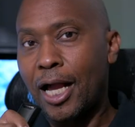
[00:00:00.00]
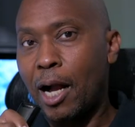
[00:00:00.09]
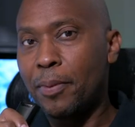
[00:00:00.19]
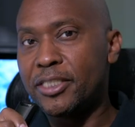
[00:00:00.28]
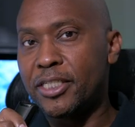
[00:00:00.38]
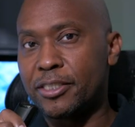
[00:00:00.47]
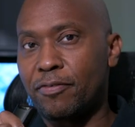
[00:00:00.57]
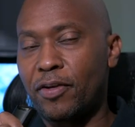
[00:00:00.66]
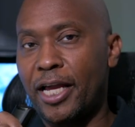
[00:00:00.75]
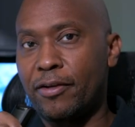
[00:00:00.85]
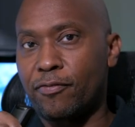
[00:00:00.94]
How much is a
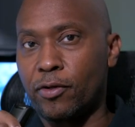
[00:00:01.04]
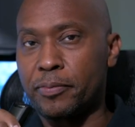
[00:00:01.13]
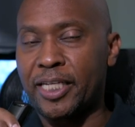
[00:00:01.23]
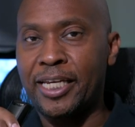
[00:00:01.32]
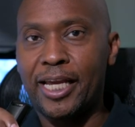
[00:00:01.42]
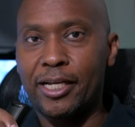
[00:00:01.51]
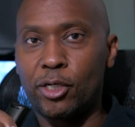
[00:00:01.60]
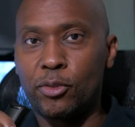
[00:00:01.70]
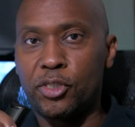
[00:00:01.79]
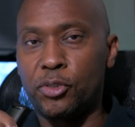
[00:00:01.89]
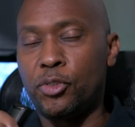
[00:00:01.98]
flight from San
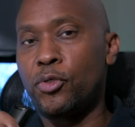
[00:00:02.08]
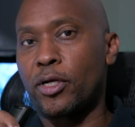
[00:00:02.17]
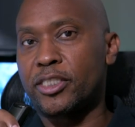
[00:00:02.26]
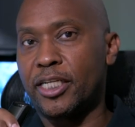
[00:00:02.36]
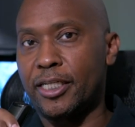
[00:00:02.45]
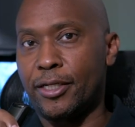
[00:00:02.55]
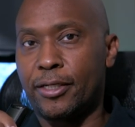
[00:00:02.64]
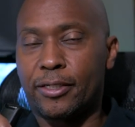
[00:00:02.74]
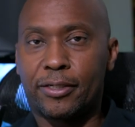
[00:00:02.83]
Diego to New York City?